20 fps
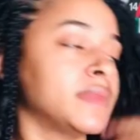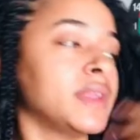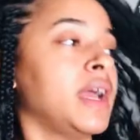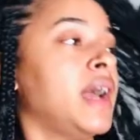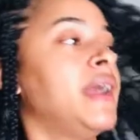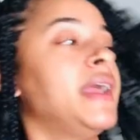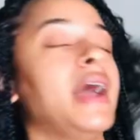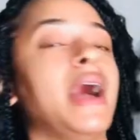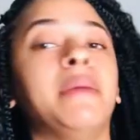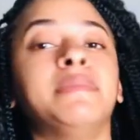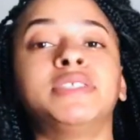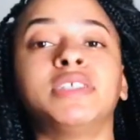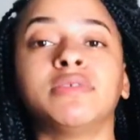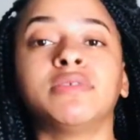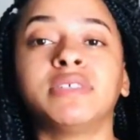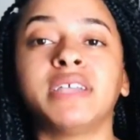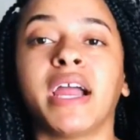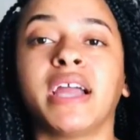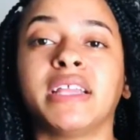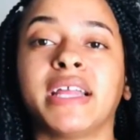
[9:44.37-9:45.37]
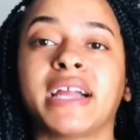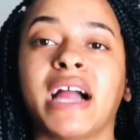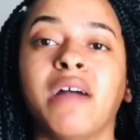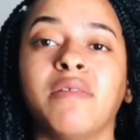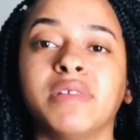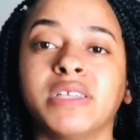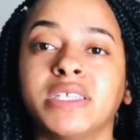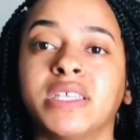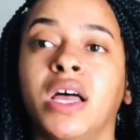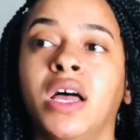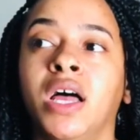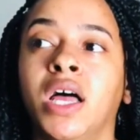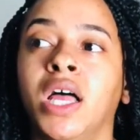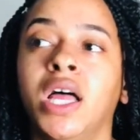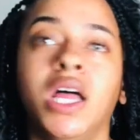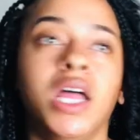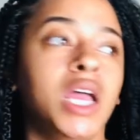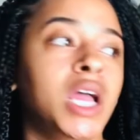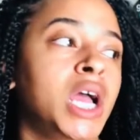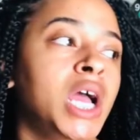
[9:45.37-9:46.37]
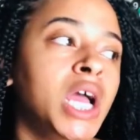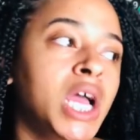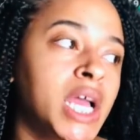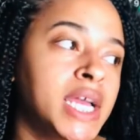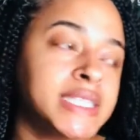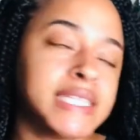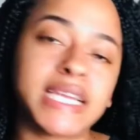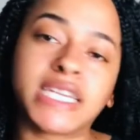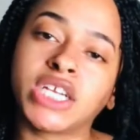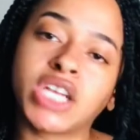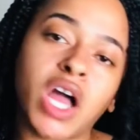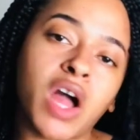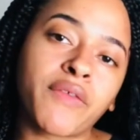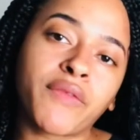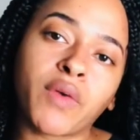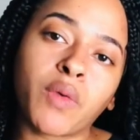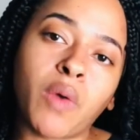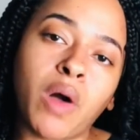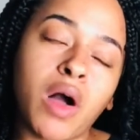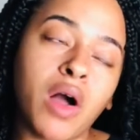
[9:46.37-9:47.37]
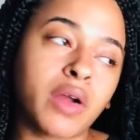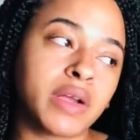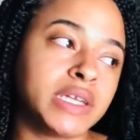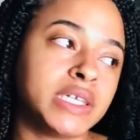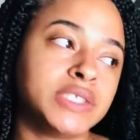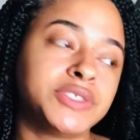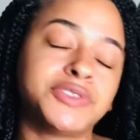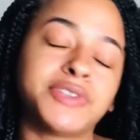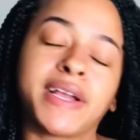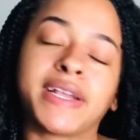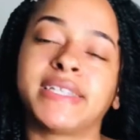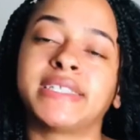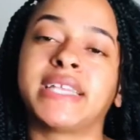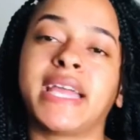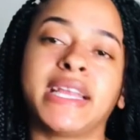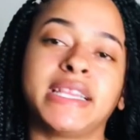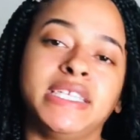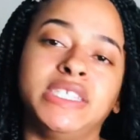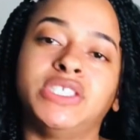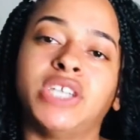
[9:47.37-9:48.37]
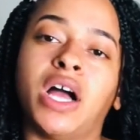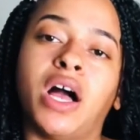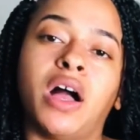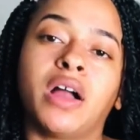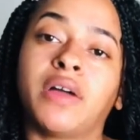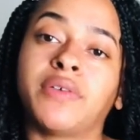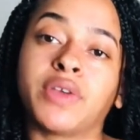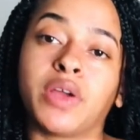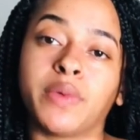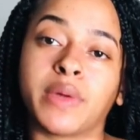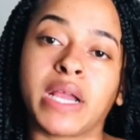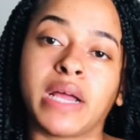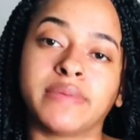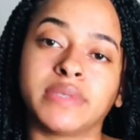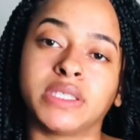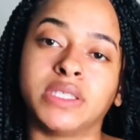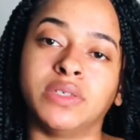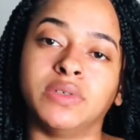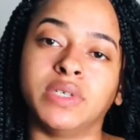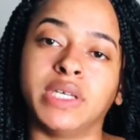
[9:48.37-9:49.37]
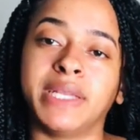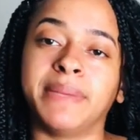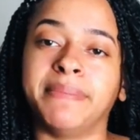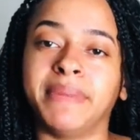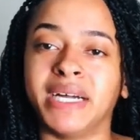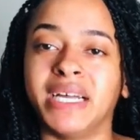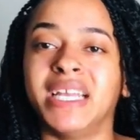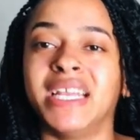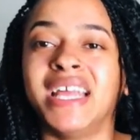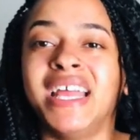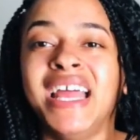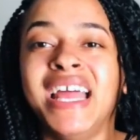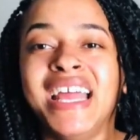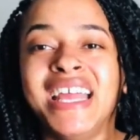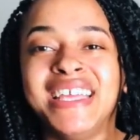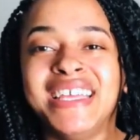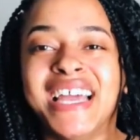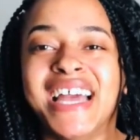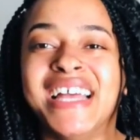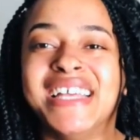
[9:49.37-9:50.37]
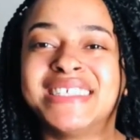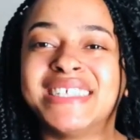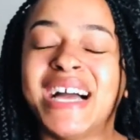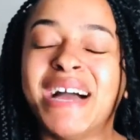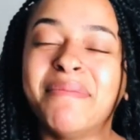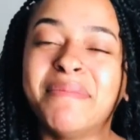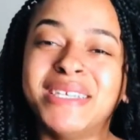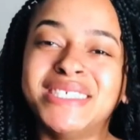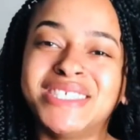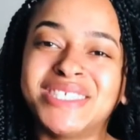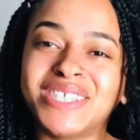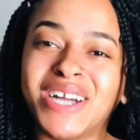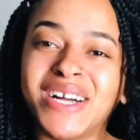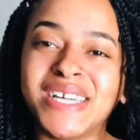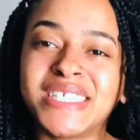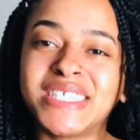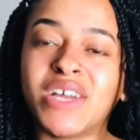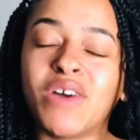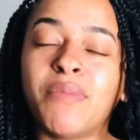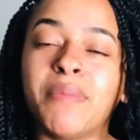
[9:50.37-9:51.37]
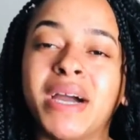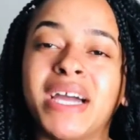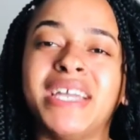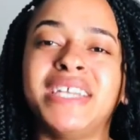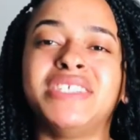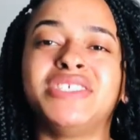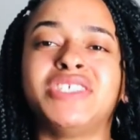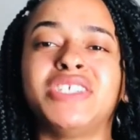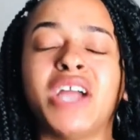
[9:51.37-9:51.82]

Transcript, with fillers: I'm so tired. Like I was taking the dog for a walk, trying to slightly jog. I don't know what I was doing, but yes, I missed y'all so much.